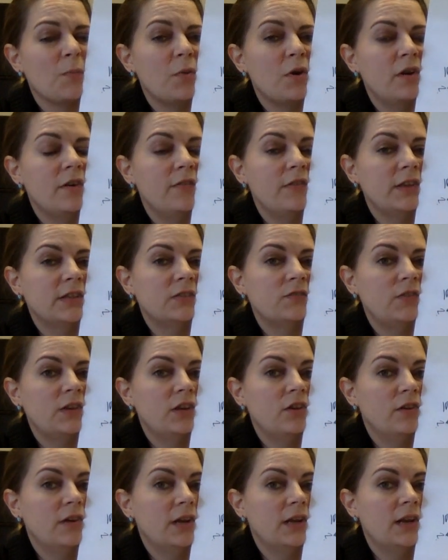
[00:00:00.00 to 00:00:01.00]
Part of that's
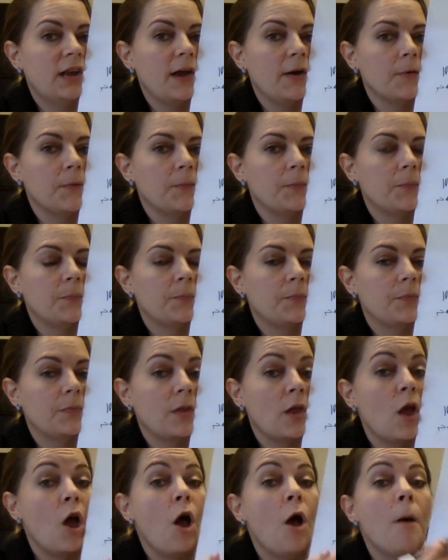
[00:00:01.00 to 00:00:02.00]
figuring it out.
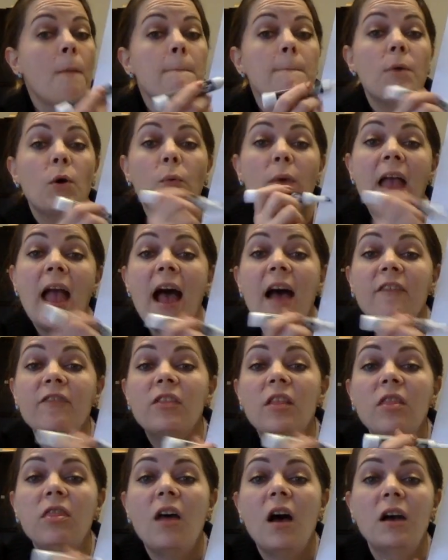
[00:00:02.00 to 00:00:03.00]
But we
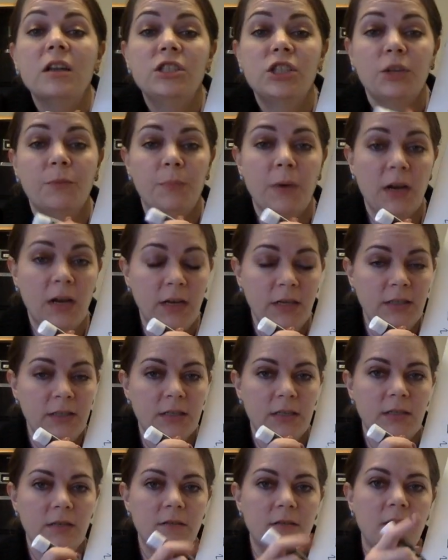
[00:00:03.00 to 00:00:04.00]
have the logic
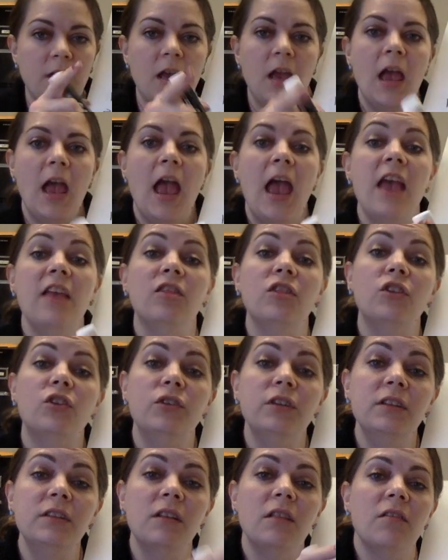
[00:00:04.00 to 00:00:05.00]
behind it, and
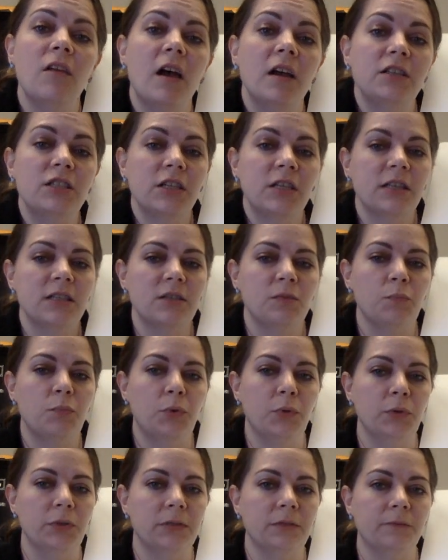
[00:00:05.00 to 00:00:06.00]
learning the logic is
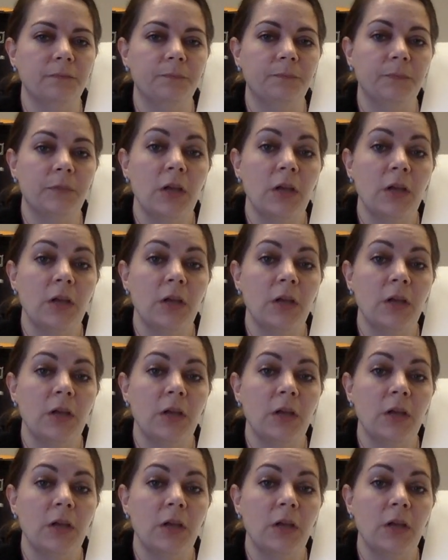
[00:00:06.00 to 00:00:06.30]
important.